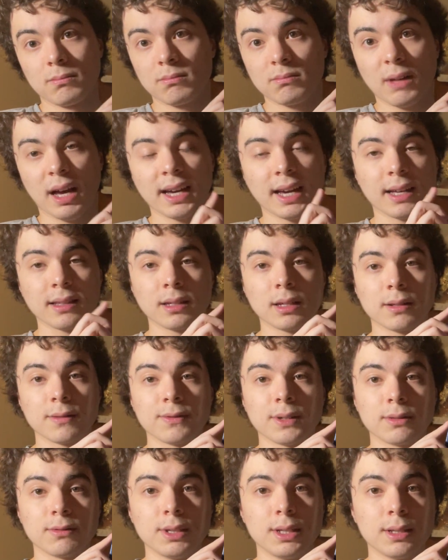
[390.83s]
I had a ton of
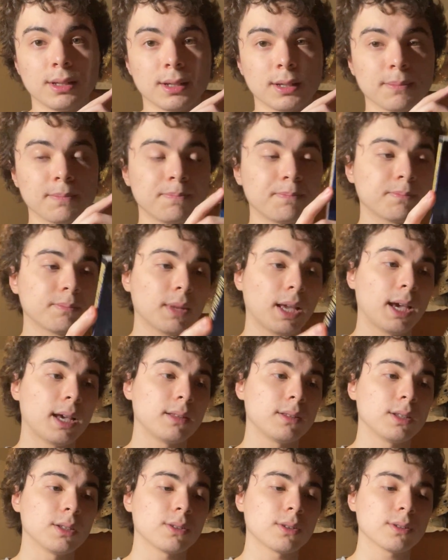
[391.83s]
fun reading it.
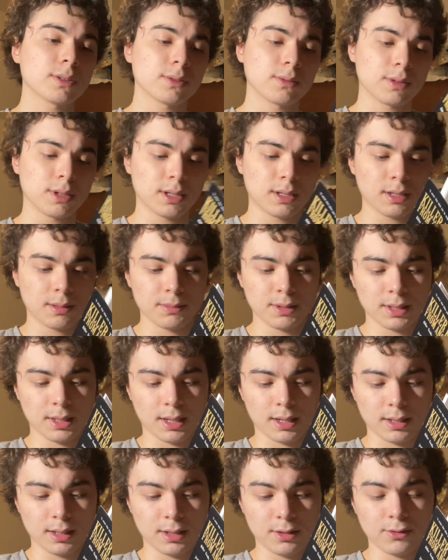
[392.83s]
And it comes in
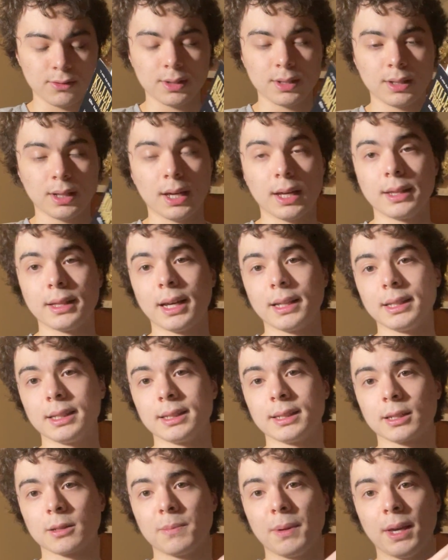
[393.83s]
at
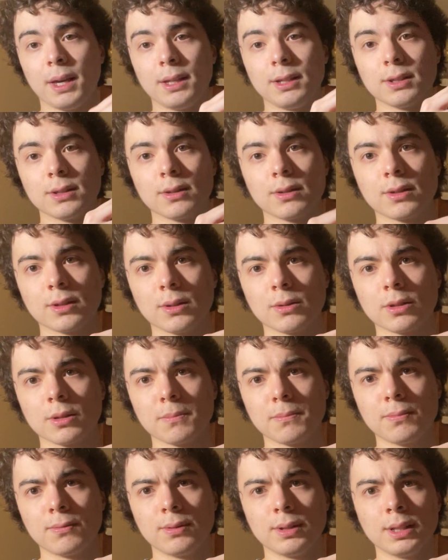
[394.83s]
196 pages, so it's a
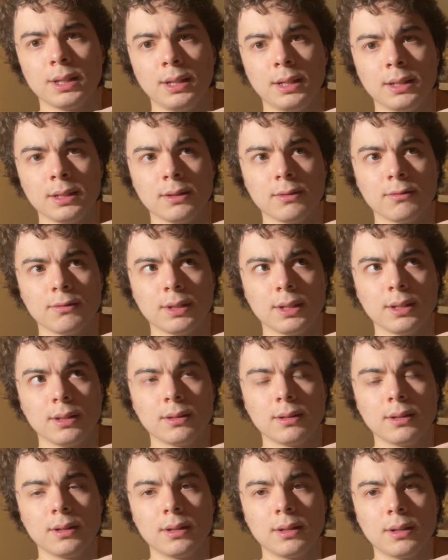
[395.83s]
pretty easy
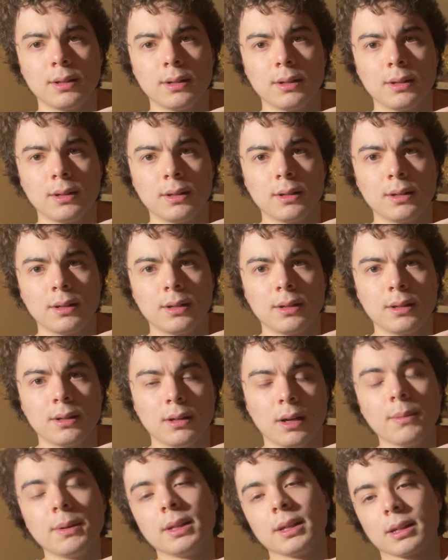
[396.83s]
read.
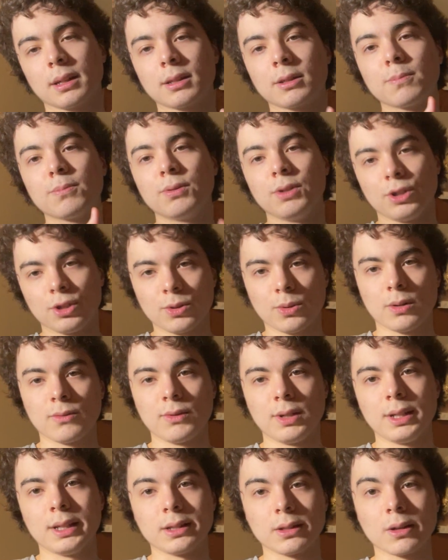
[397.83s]
I mean, like, it's a pretty short
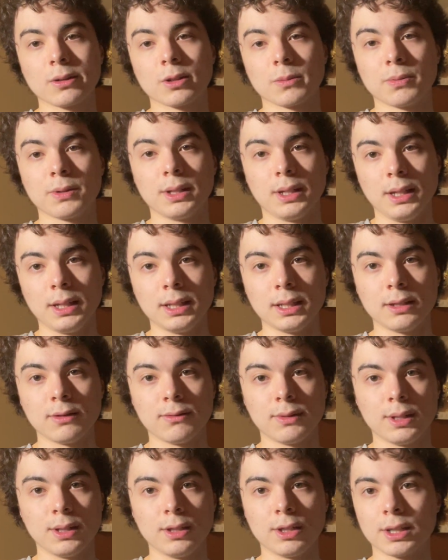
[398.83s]
read and it's also a pretty easy
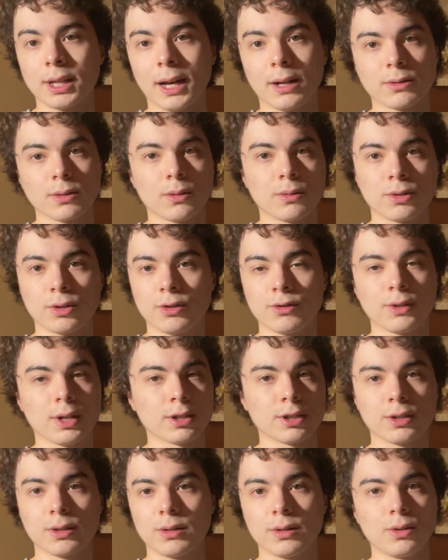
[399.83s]
read, just how it's all
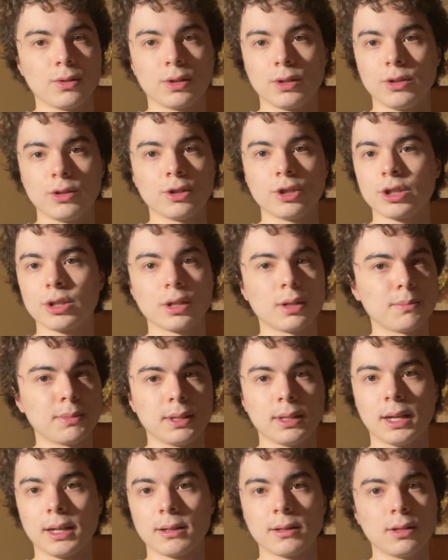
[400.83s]
structured. You're just gonna
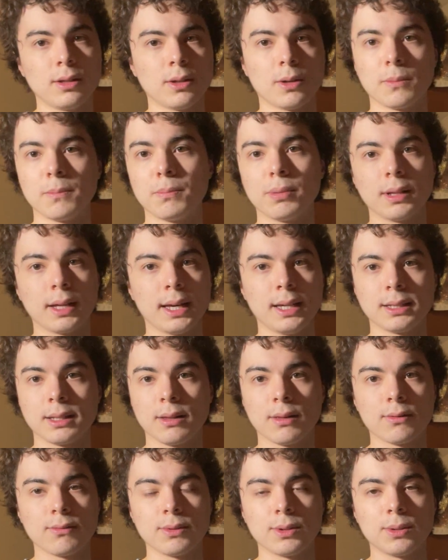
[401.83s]
be like,
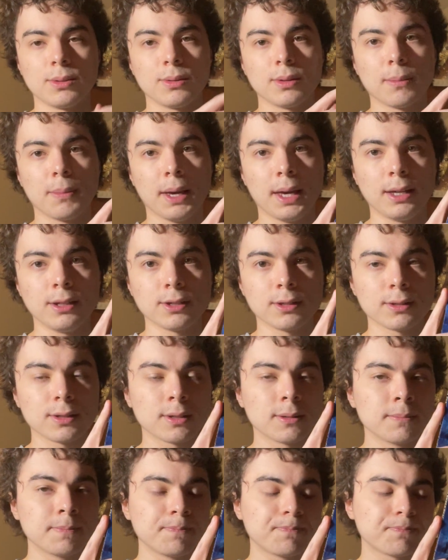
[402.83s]
blazing through the pages.